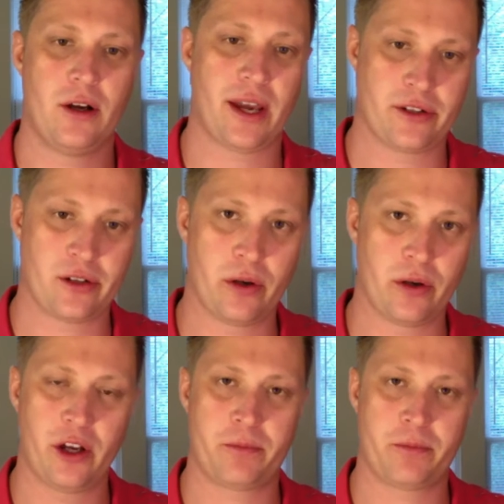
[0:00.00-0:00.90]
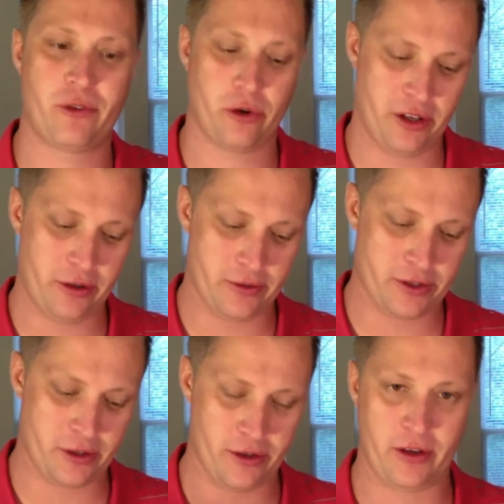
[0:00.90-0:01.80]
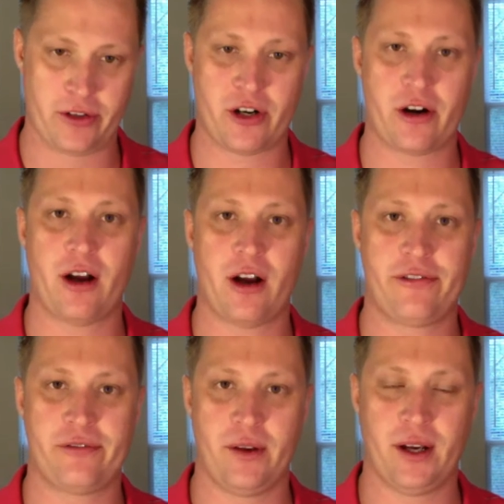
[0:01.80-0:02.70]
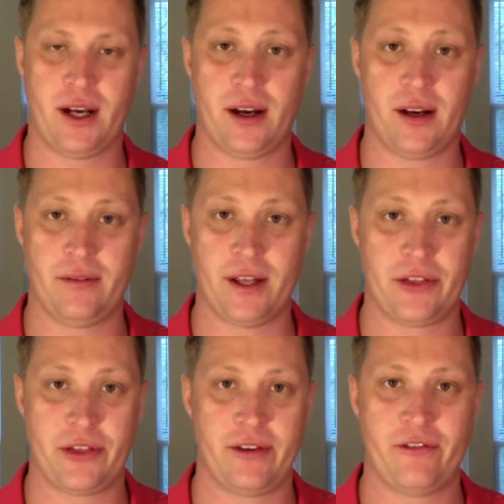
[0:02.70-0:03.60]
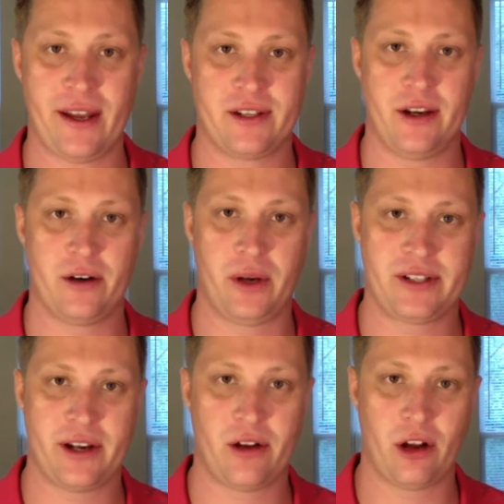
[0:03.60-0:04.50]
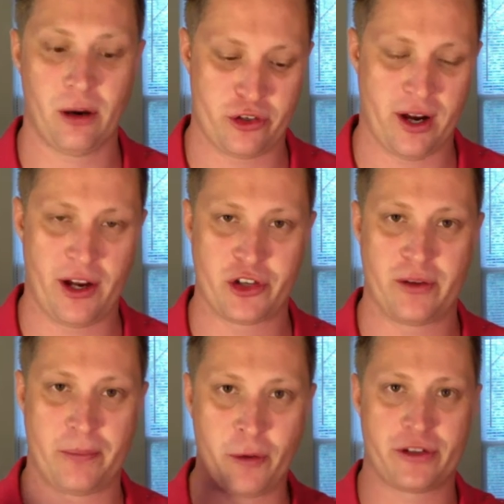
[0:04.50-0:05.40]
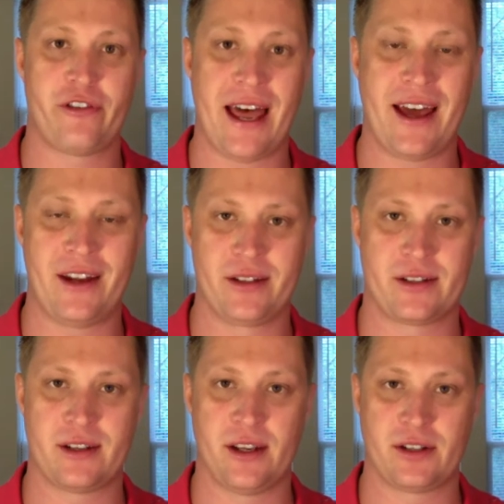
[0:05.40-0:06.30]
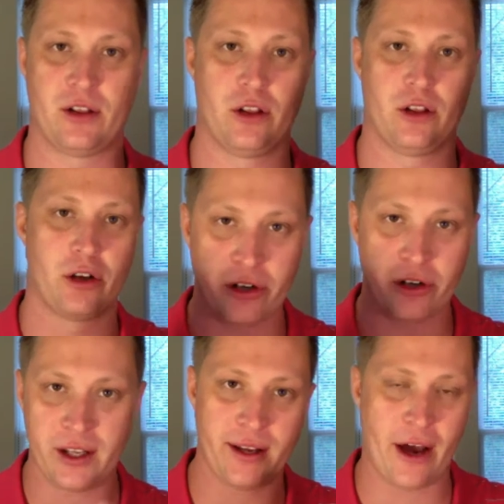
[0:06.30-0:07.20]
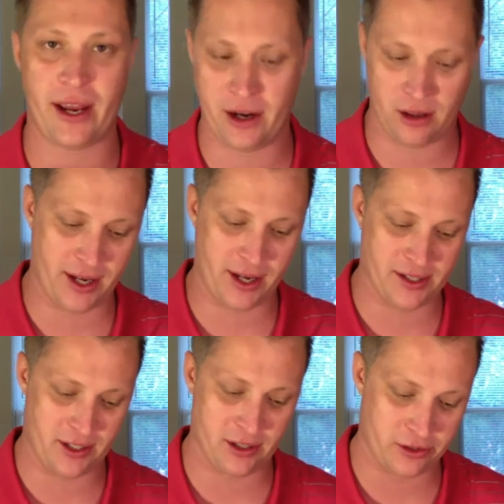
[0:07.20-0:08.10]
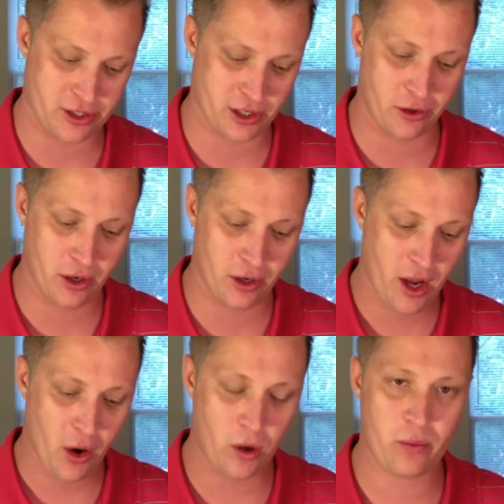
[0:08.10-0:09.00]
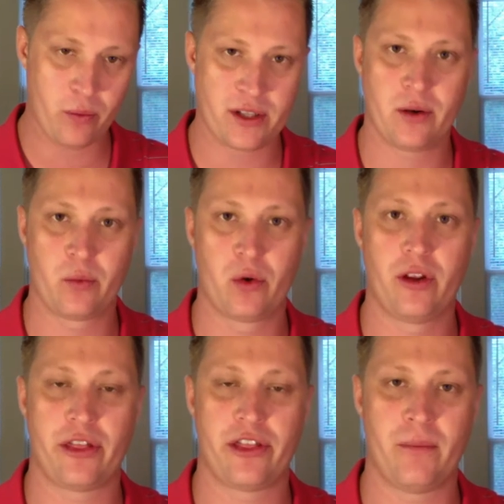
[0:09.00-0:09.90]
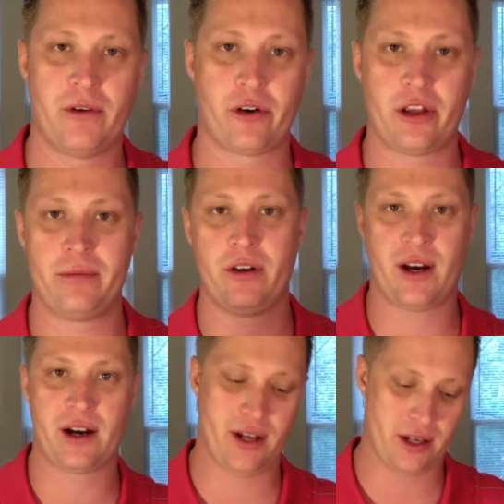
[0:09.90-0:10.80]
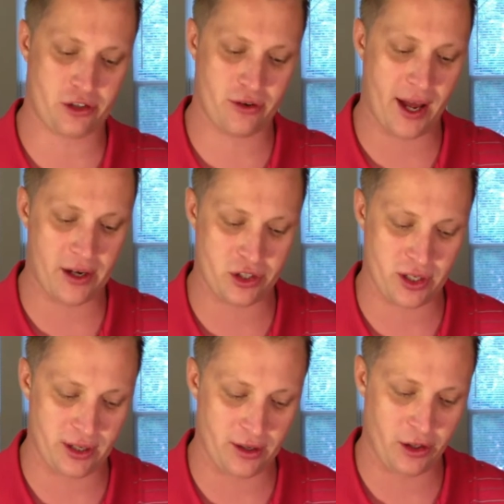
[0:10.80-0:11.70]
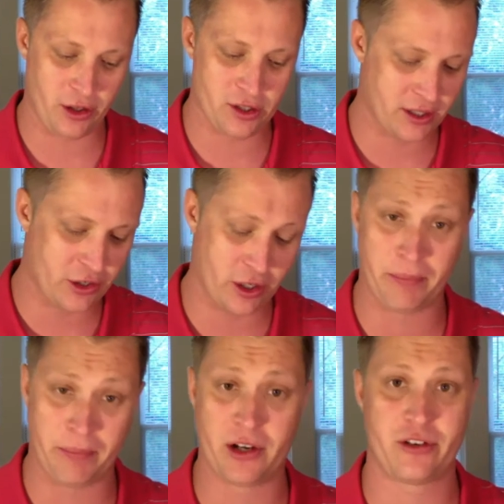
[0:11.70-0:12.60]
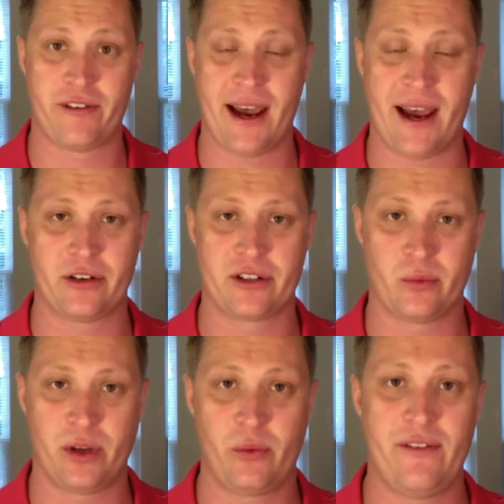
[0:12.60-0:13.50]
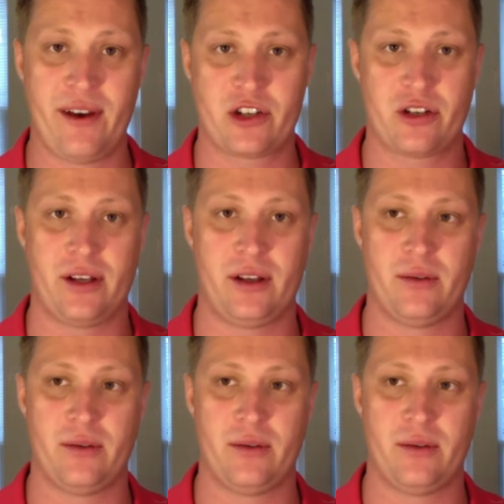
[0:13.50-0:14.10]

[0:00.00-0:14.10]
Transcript: so real quick before you start off, nothing fancy here, retail arbitrage, and the purpose for that is learning how to analyze deals. So what's a rule of thumb before you move on to the next strategy? You just mentioned a bunch of factors, and we've actually,